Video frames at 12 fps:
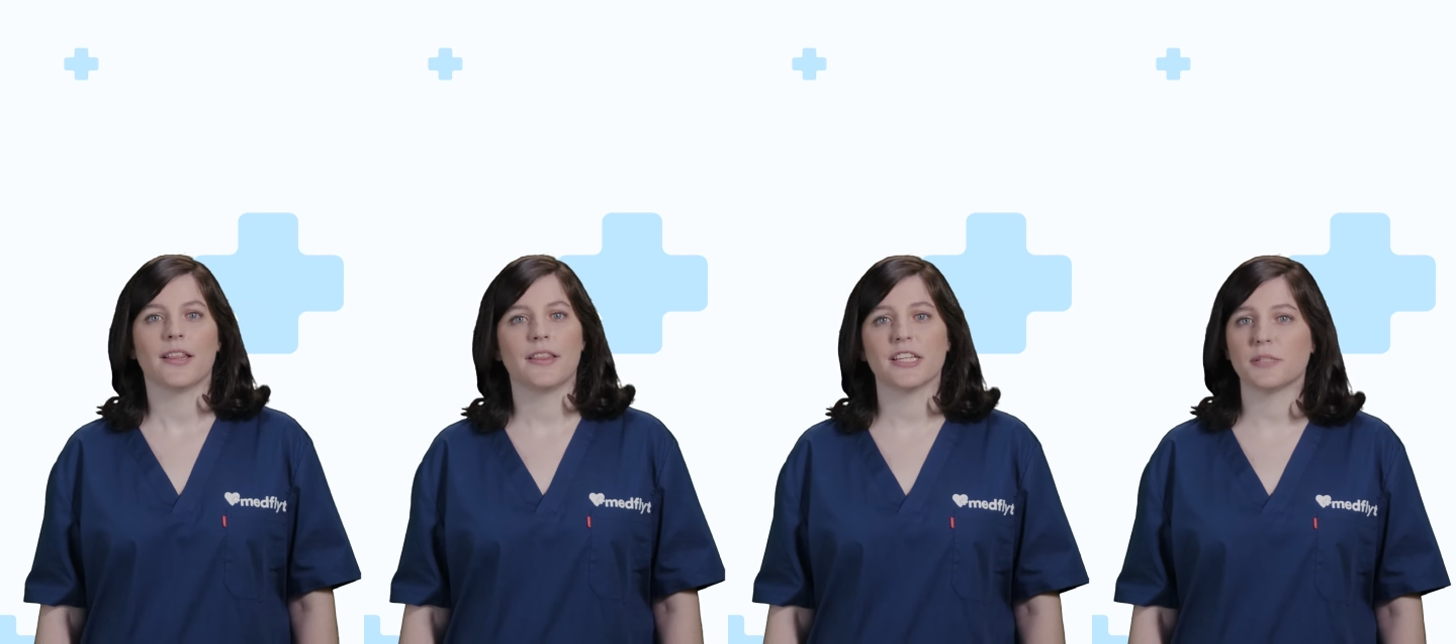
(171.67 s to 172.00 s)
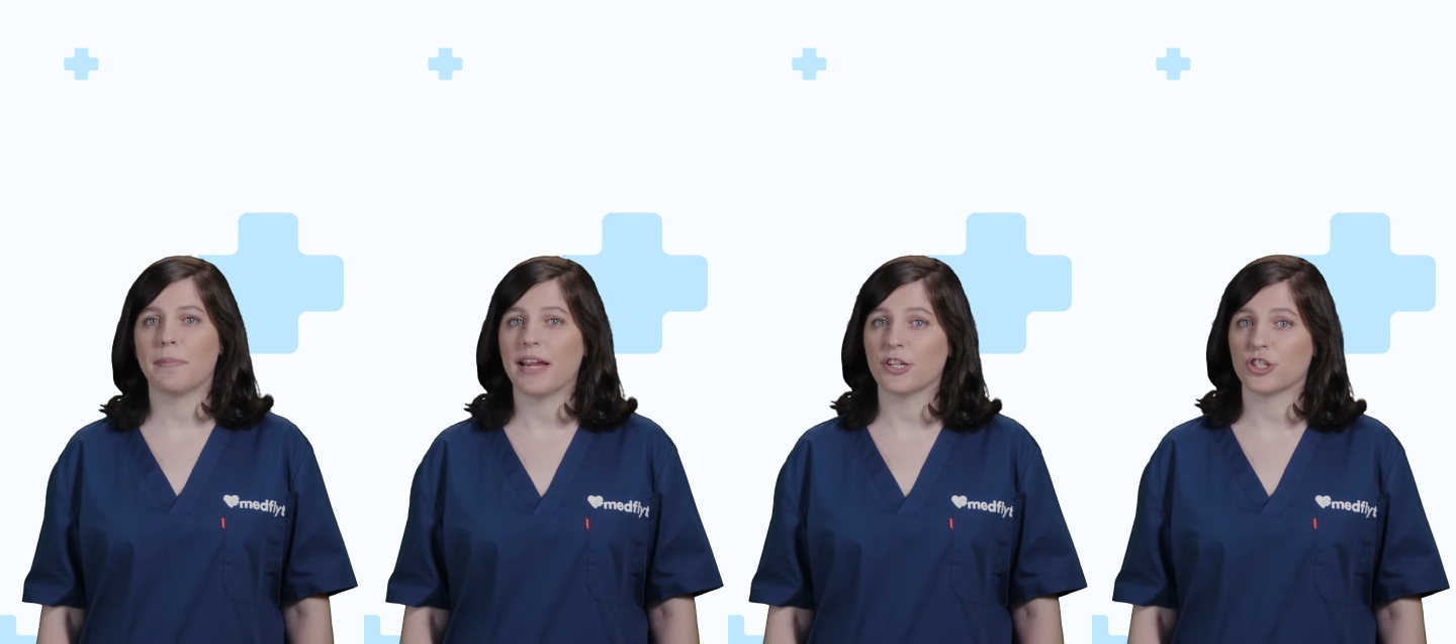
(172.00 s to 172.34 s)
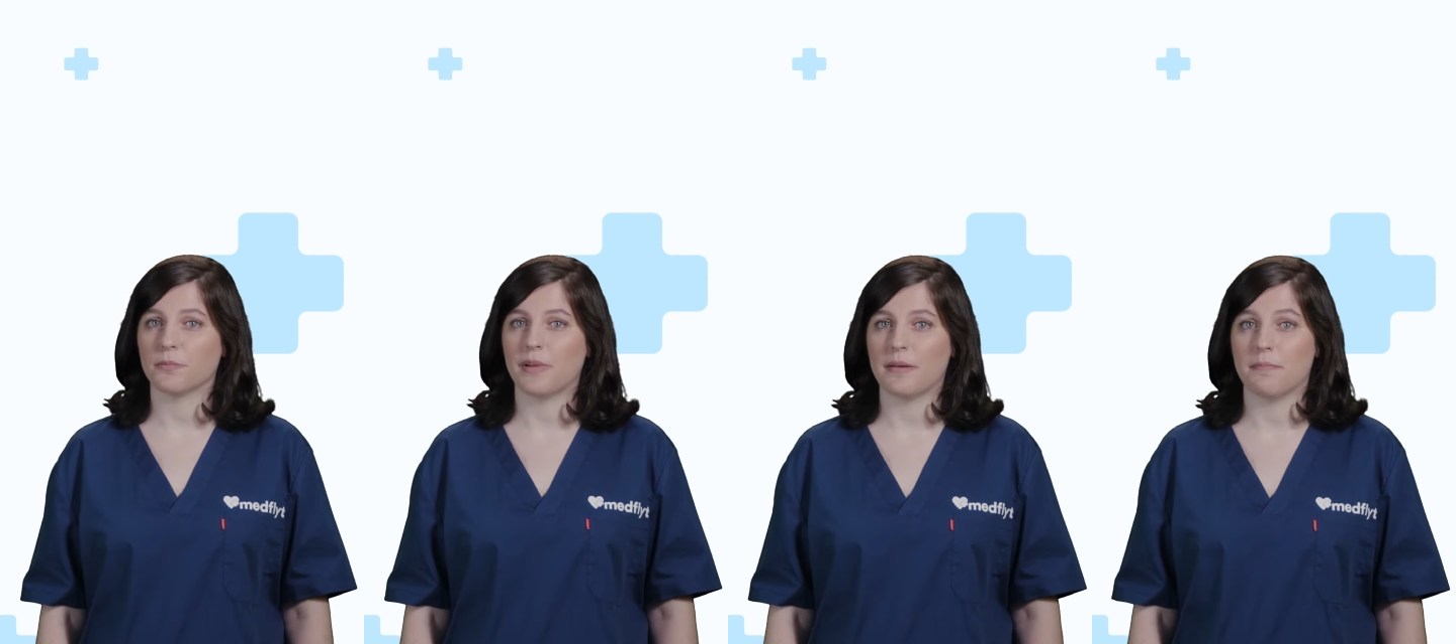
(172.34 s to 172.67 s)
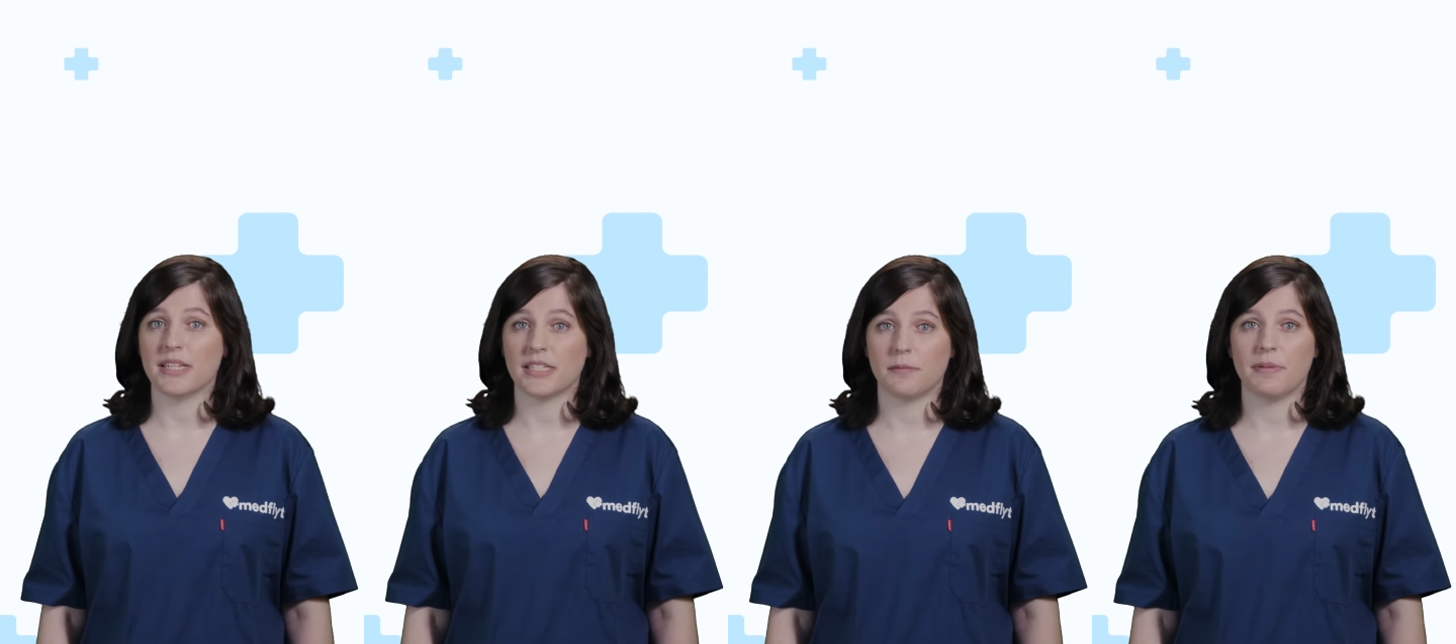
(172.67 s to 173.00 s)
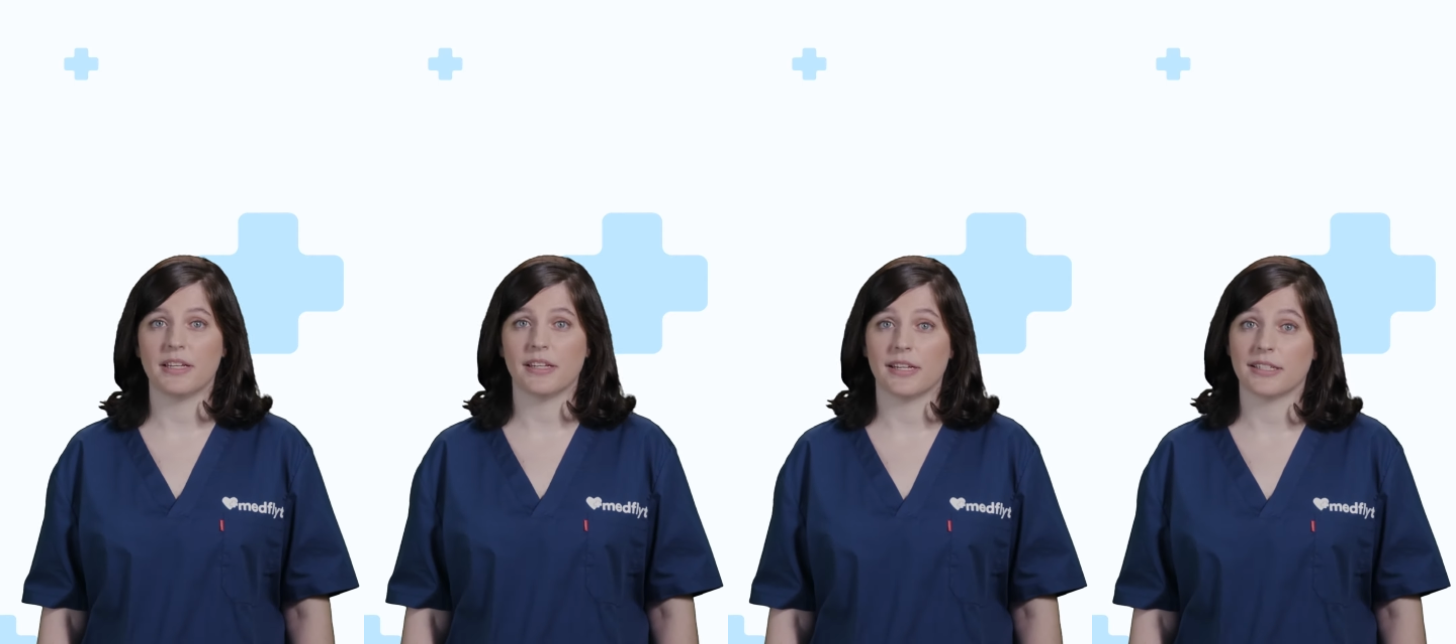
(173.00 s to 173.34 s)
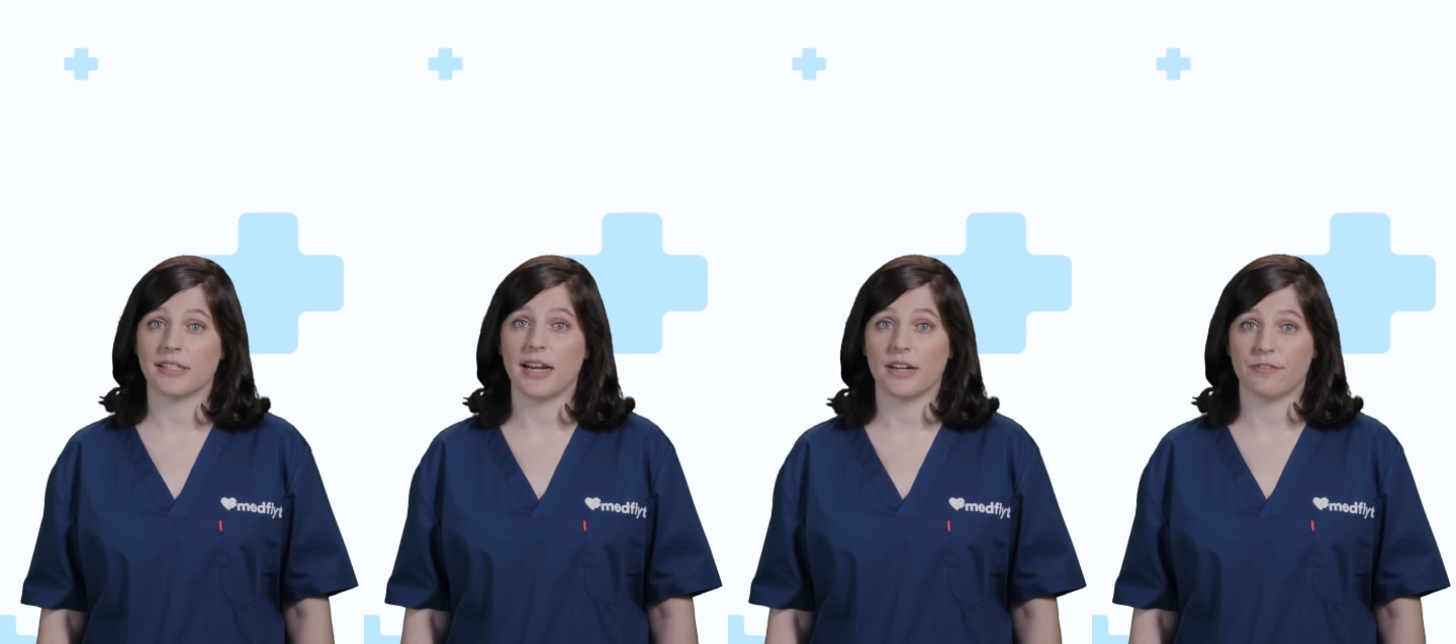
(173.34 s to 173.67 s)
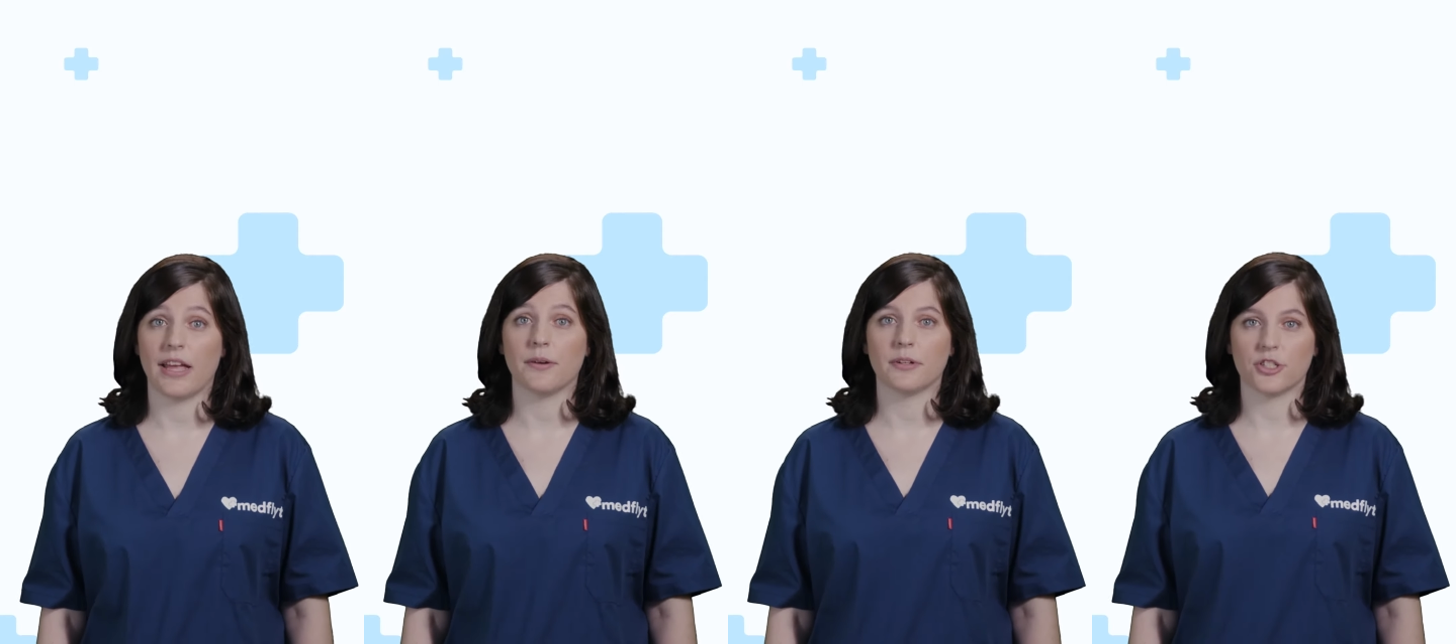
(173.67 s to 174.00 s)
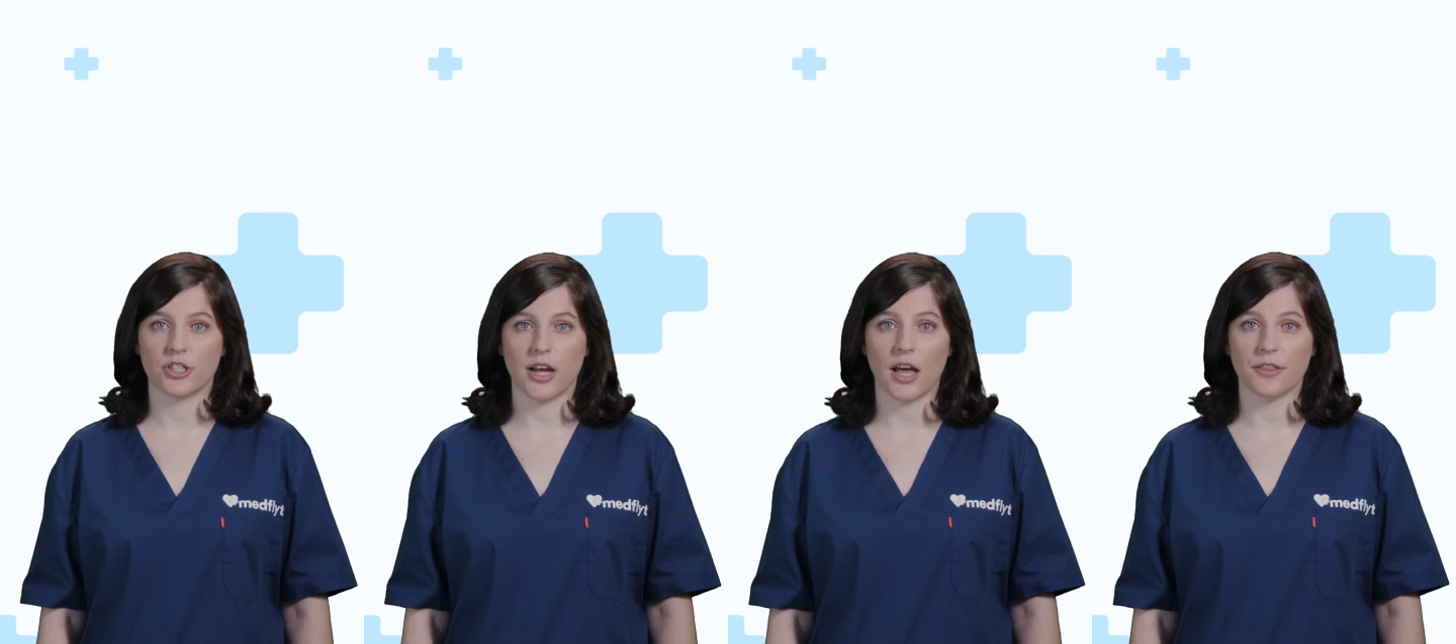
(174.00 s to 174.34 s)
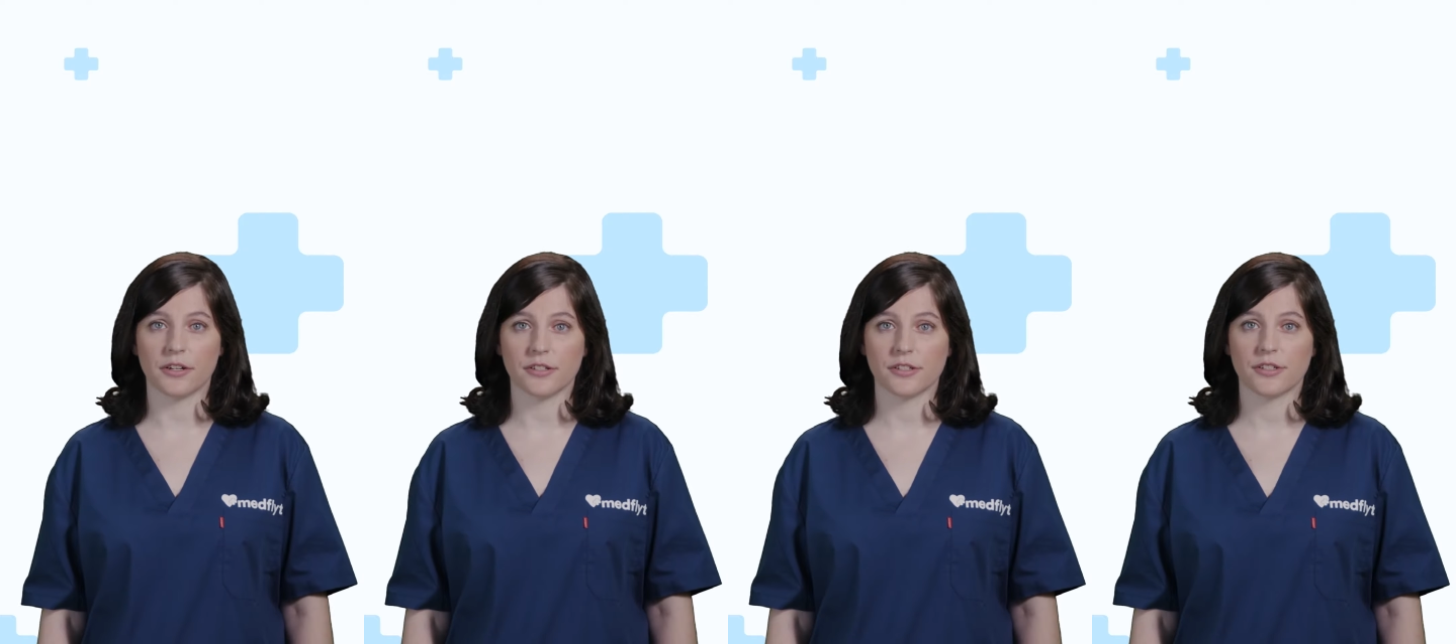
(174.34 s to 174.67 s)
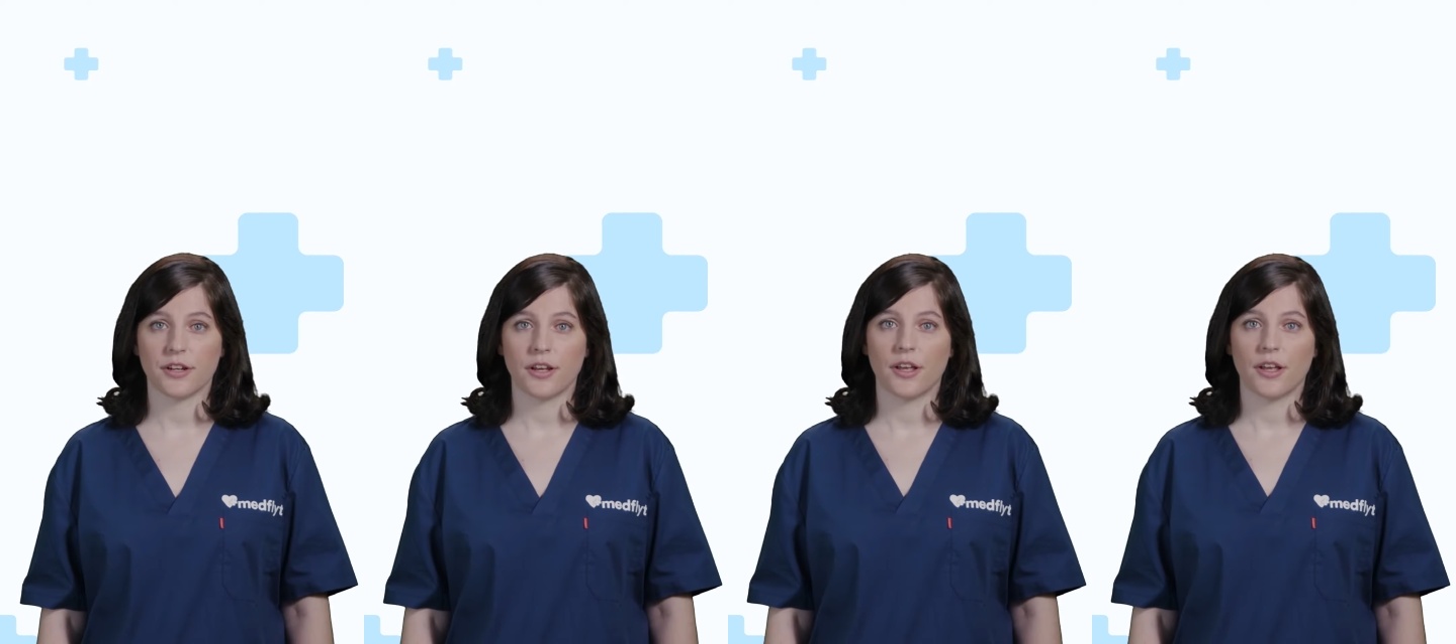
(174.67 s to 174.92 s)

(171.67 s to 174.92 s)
This patient may miss speaking his native language to others,